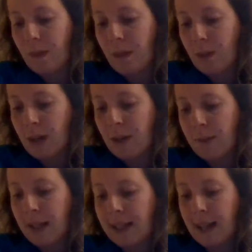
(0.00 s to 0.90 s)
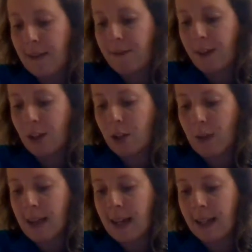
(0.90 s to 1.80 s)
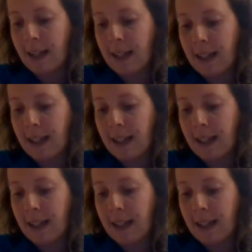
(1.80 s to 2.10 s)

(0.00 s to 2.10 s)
we're going to place that first one there.